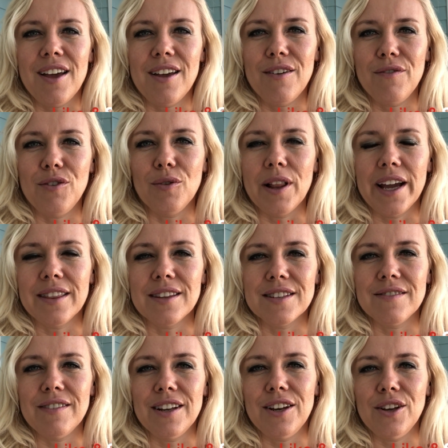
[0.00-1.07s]
if you like
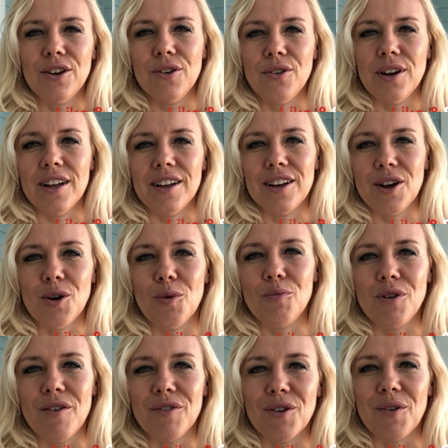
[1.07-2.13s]
this video and I hope
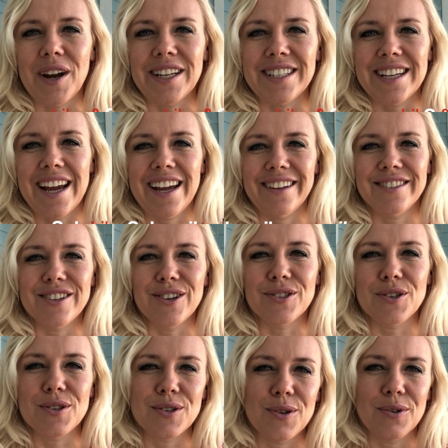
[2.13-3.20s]
you have a great day. Talk
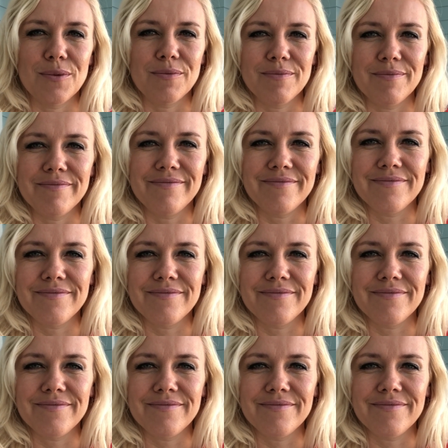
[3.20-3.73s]
to you soon.